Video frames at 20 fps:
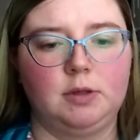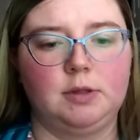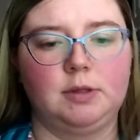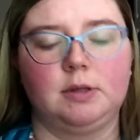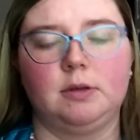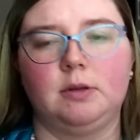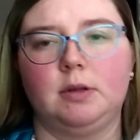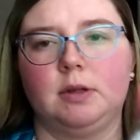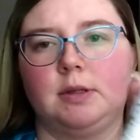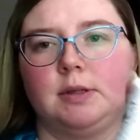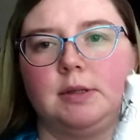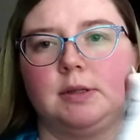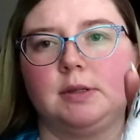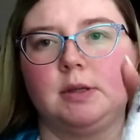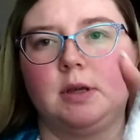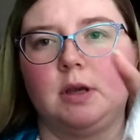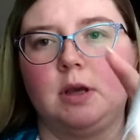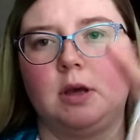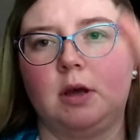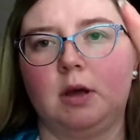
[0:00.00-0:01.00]
So
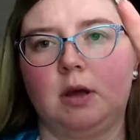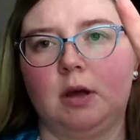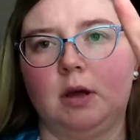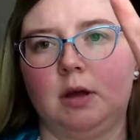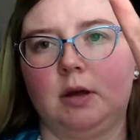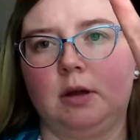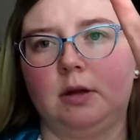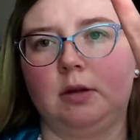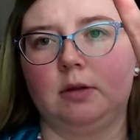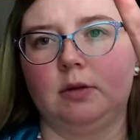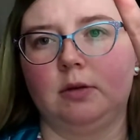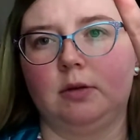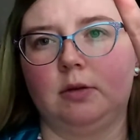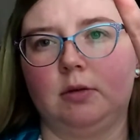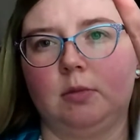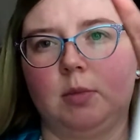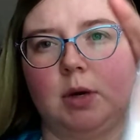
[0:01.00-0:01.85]
that's the whole